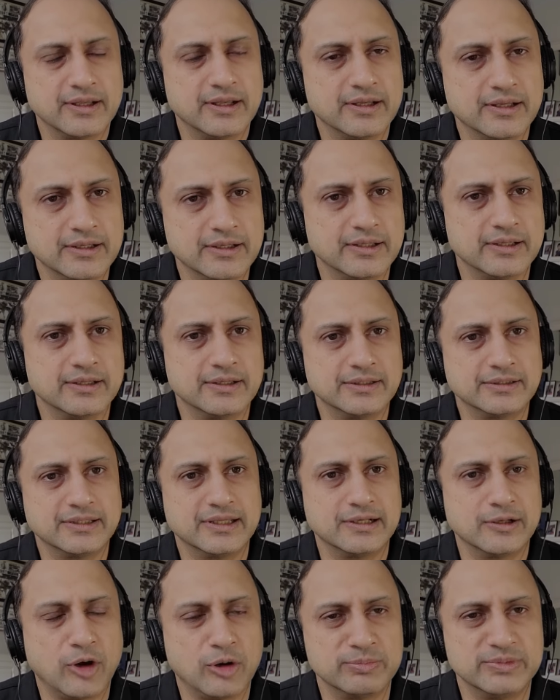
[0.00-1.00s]
Uh,
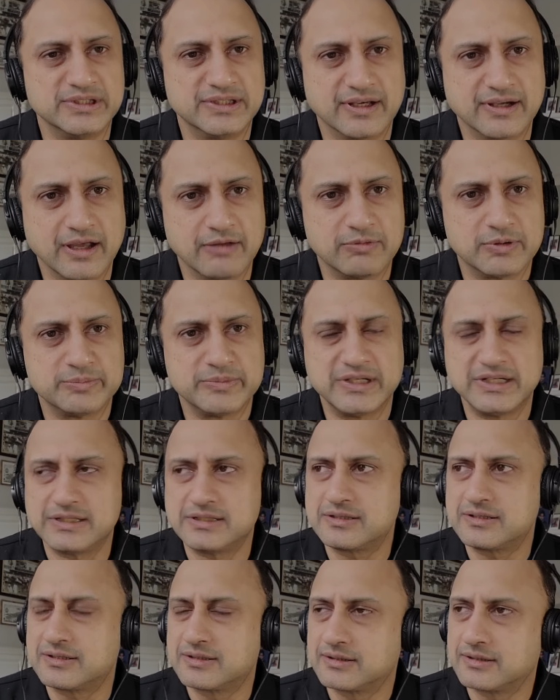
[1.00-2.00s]
they lobby the
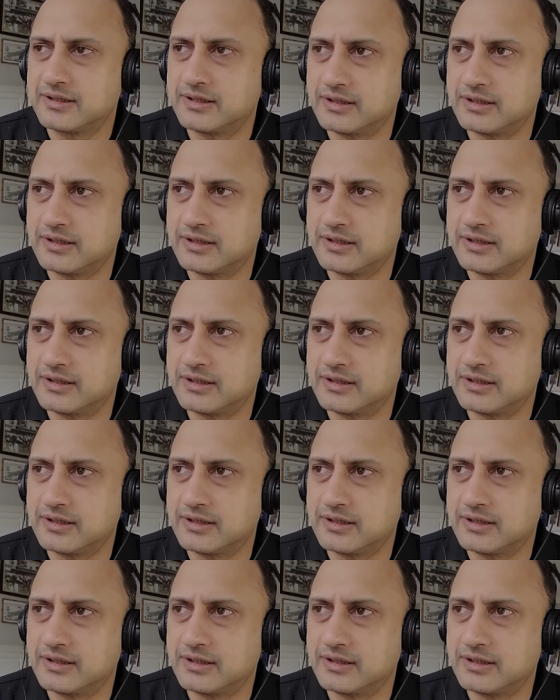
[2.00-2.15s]
government.